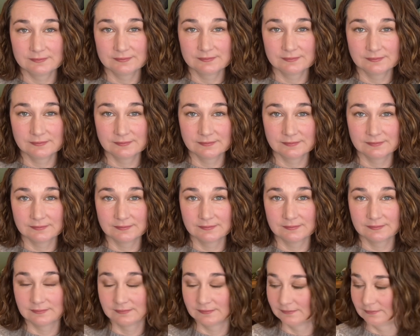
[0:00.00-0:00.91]

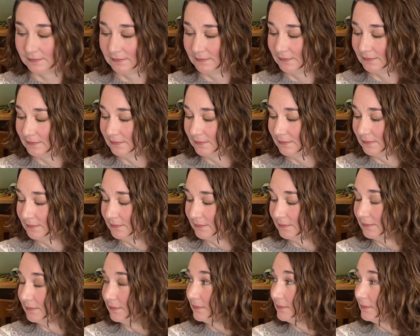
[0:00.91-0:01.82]

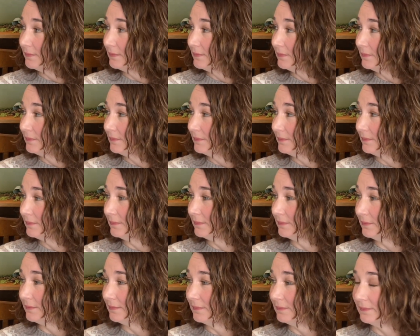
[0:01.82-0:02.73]

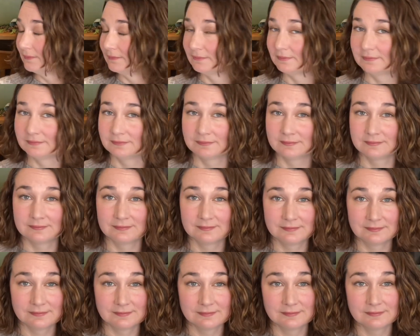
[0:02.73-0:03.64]

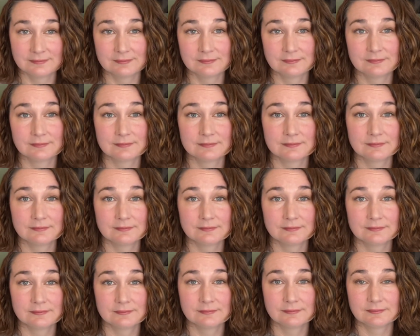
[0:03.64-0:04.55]

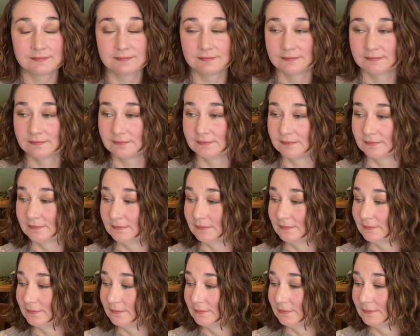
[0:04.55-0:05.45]

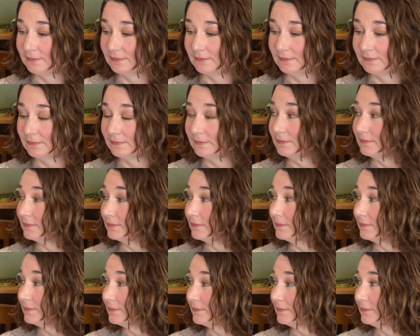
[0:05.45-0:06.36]

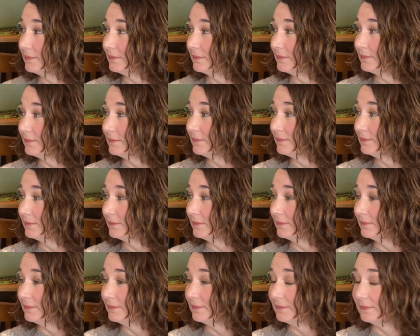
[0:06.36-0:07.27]

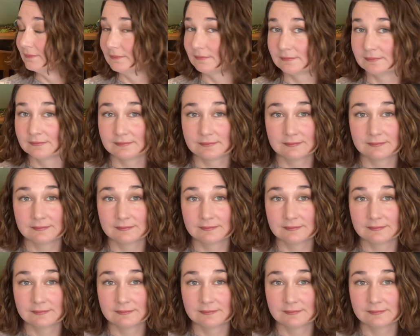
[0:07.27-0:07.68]
The person shown says nothing.